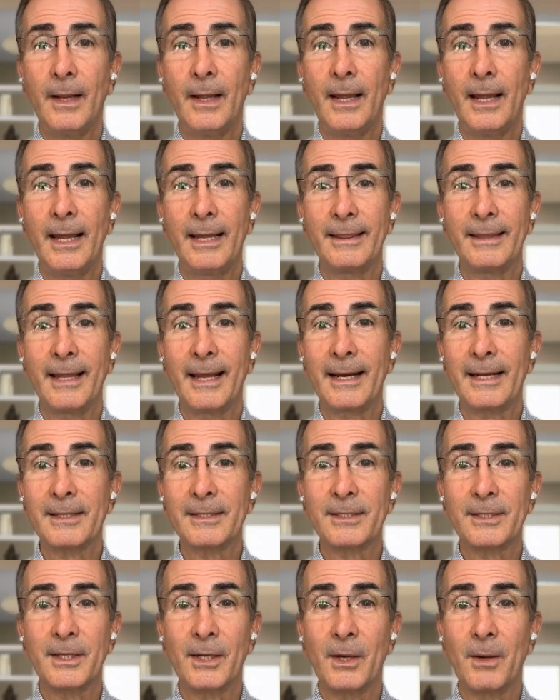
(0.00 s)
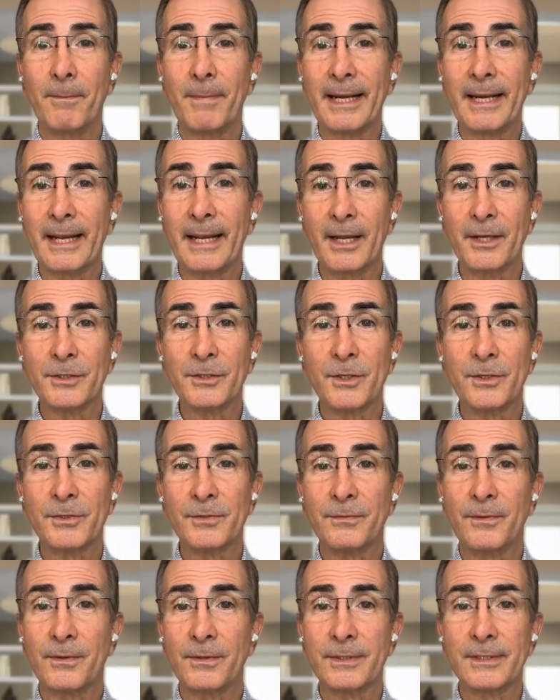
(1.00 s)
and that is,
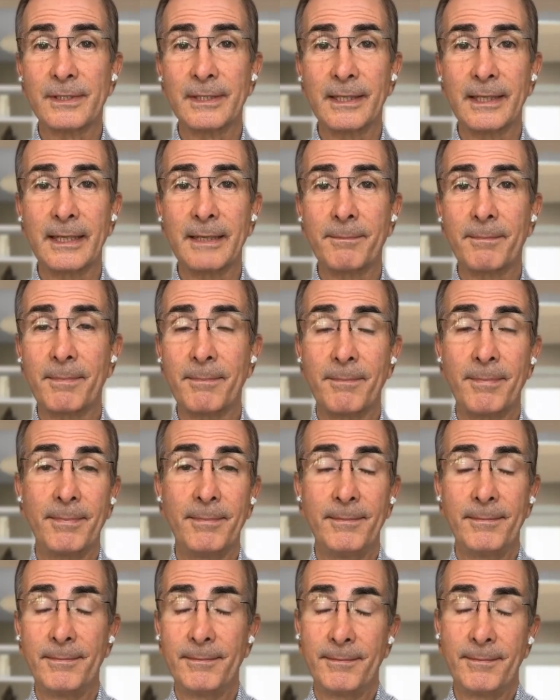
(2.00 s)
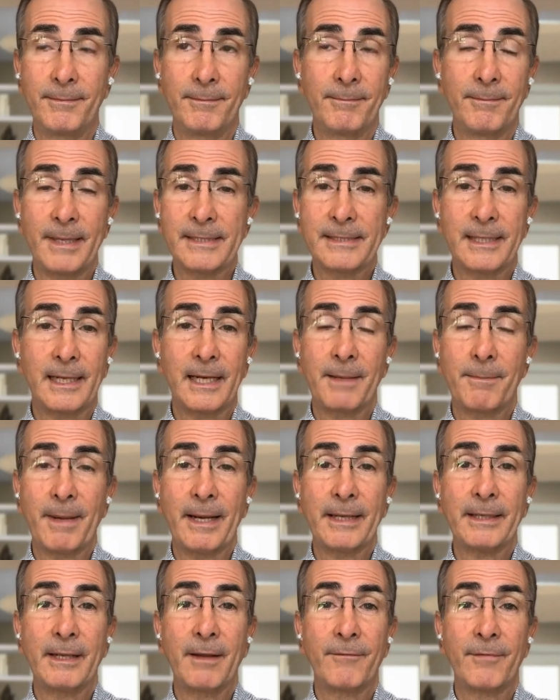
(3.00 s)
medications for sleep basically
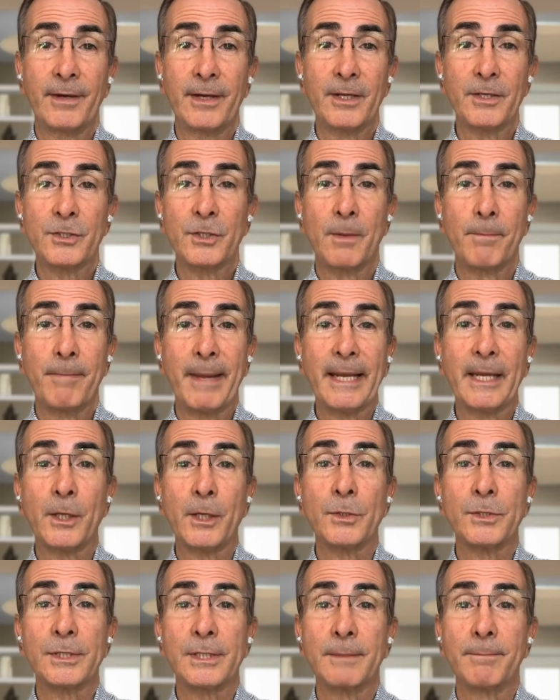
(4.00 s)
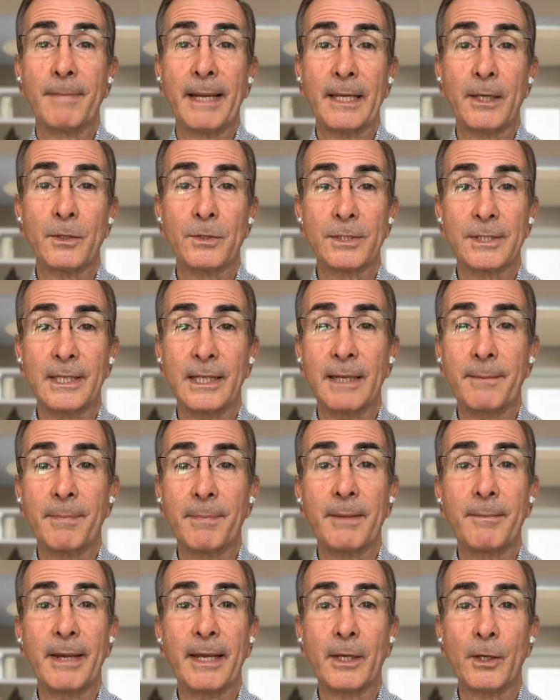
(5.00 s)
by definition make you
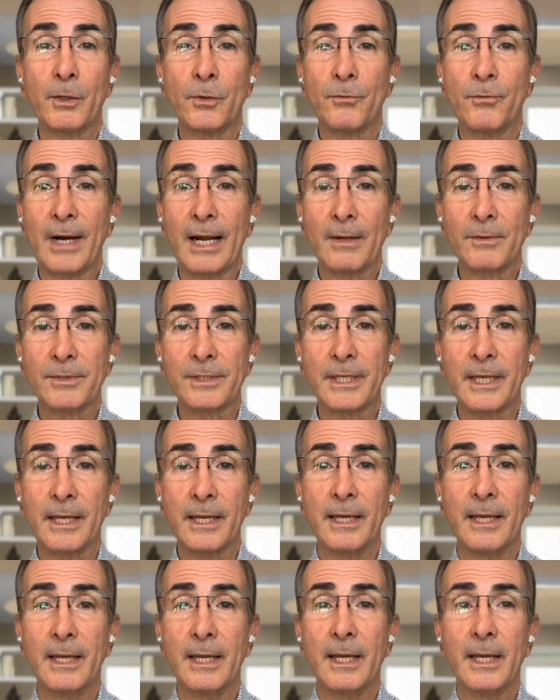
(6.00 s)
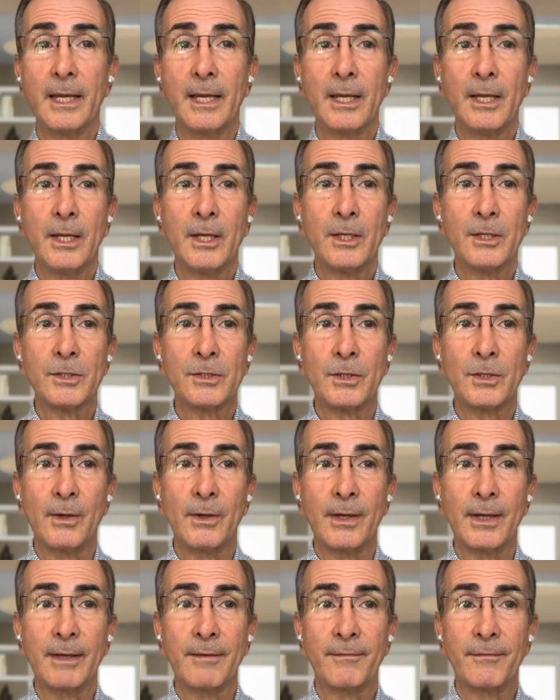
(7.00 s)
sleepy, make you drowsy.
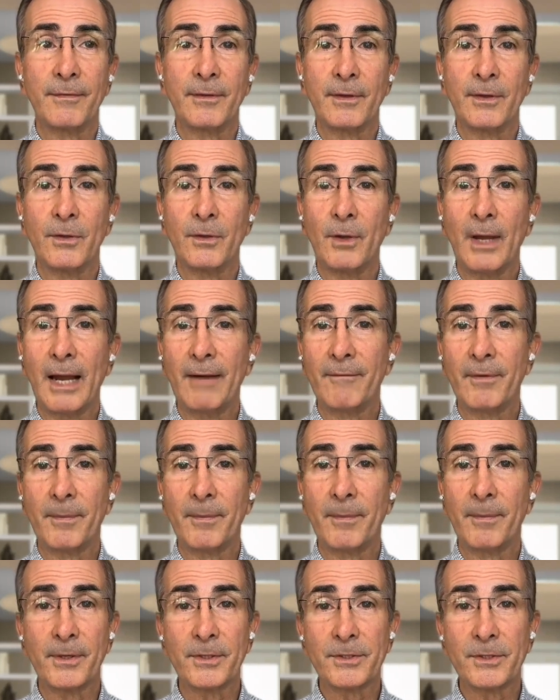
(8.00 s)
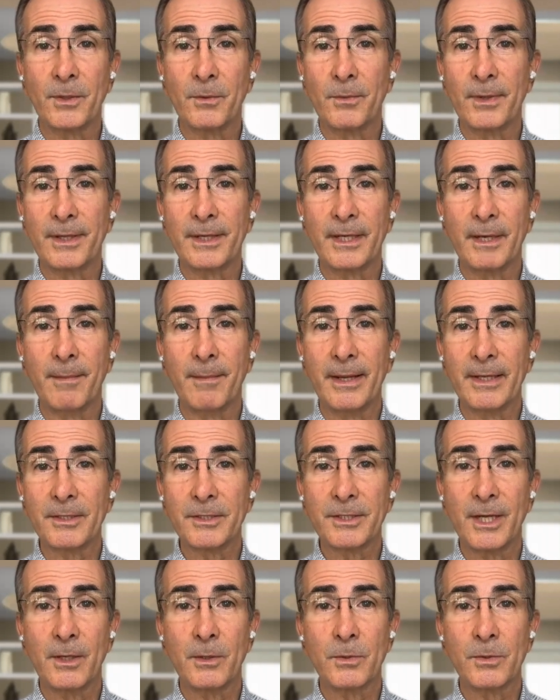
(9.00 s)
So if you have a person with
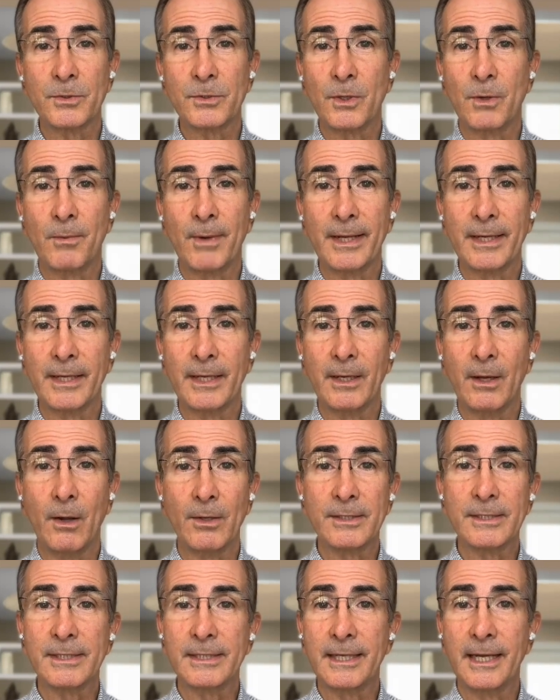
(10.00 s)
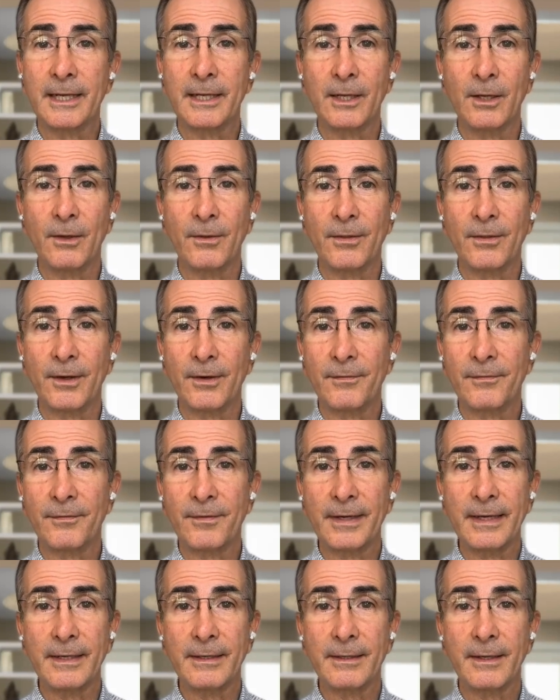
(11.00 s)
dementia who's already unsteady on their
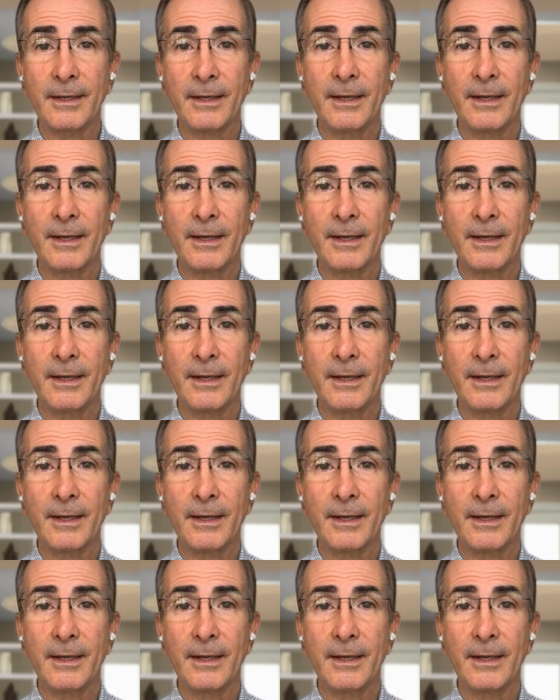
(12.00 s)
feet,